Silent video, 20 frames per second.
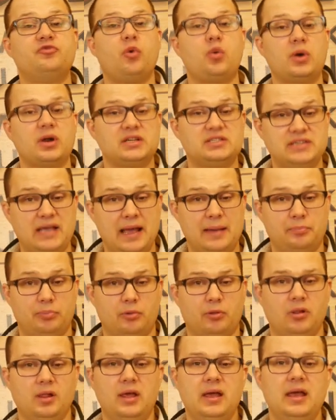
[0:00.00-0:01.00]
For
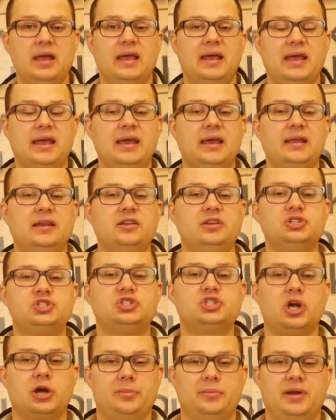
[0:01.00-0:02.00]
example, in
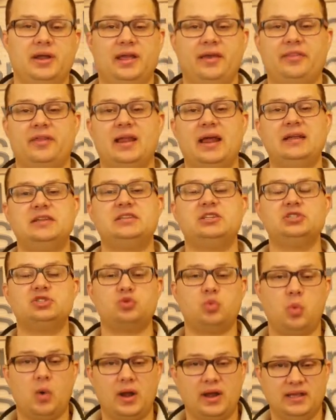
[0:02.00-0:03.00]
Germany in the
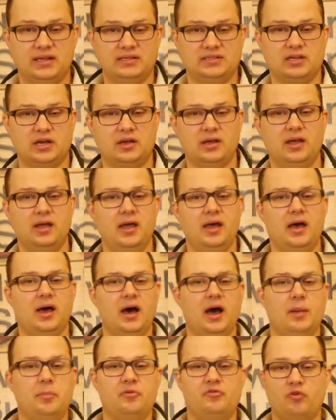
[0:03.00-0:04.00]
1920s,
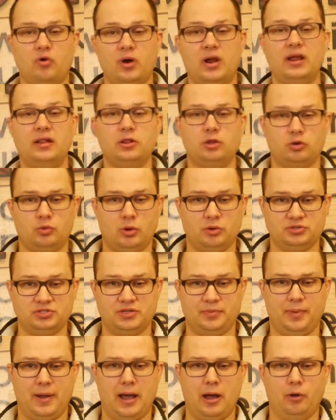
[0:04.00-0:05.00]
uh, before Hitler rose
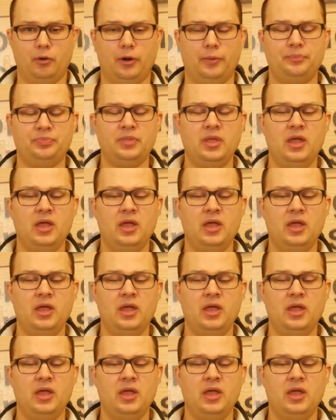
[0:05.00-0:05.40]
to power,